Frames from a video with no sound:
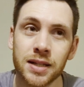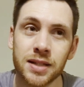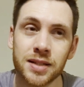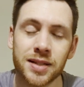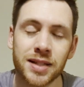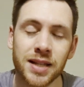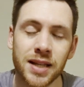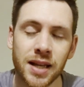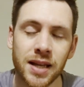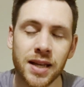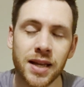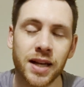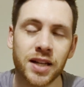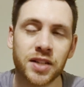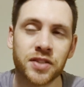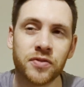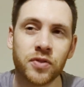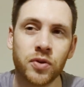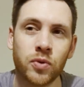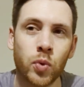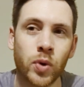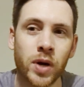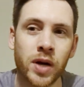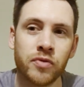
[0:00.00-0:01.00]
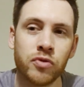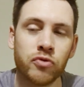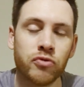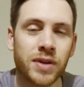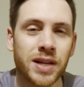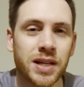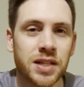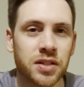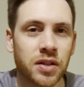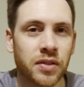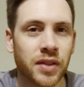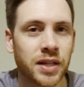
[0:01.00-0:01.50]
CEX, for whatever
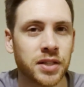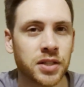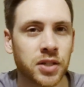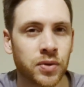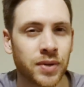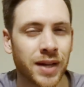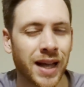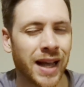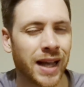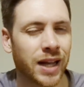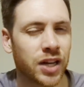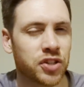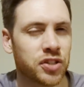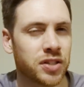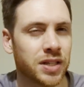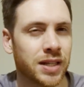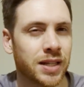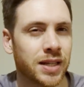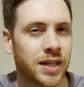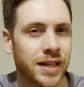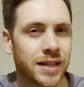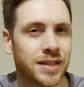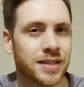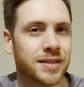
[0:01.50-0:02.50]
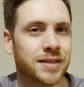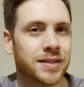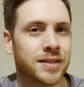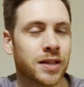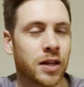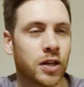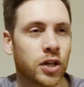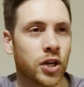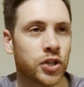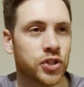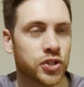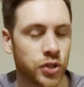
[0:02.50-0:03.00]
reason, they don't actually list
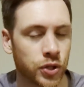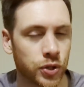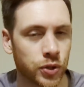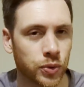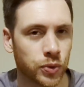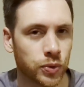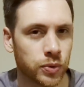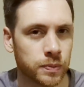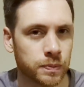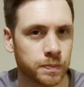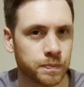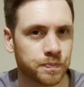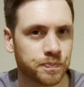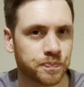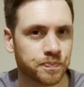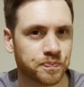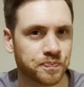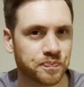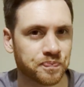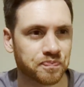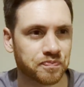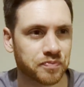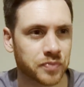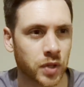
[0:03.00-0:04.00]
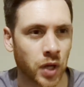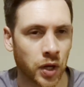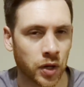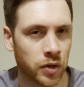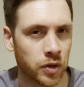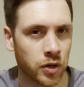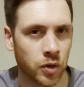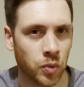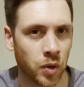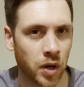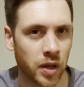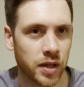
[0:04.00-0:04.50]
a 2. I
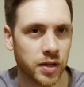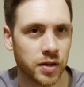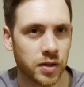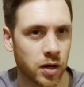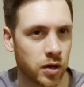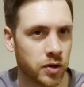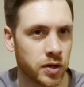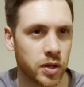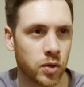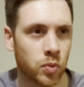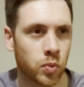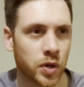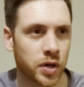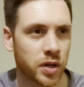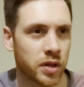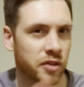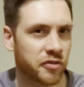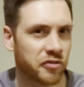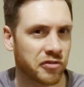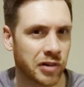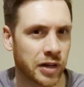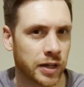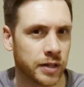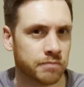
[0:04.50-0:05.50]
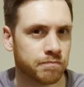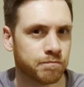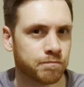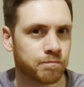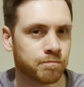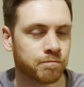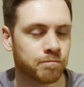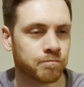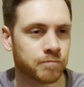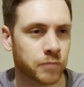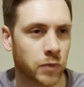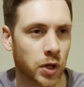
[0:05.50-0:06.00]
don't know why, only the 1 and the 3.
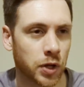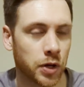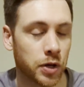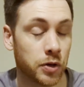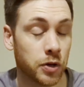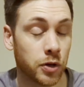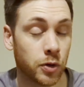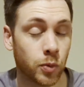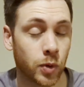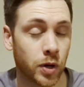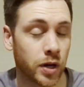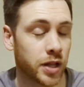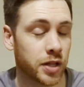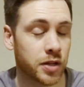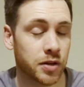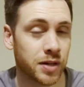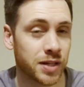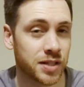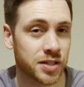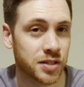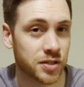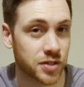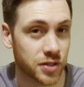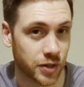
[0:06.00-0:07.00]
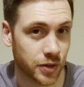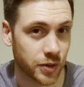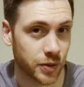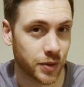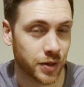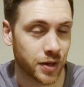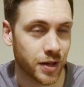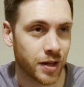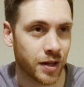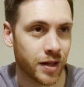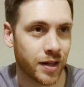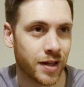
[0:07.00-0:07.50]
I don't know why they don't list a 2,
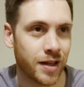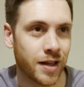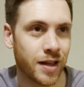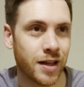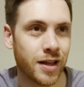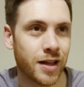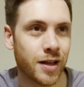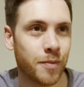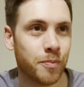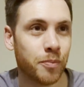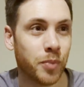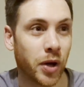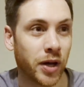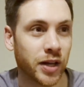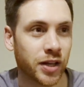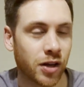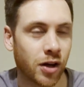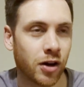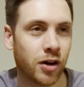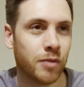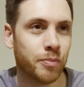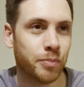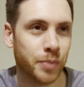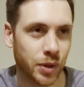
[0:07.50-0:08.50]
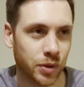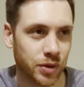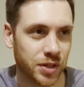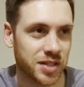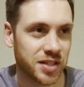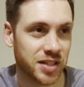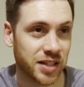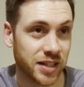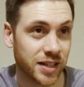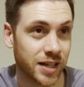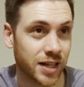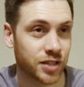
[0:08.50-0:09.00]
but I can't build a
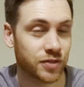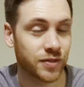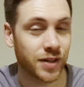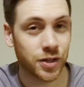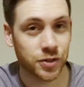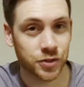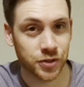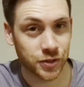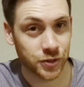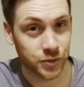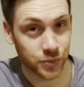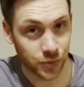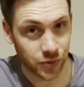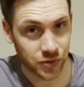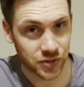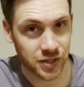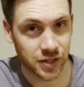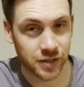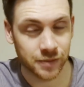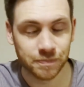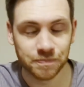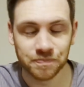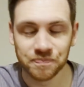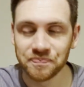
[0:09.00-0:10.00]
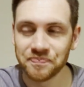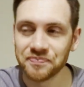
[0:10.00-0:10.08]
CEX voucher towards it.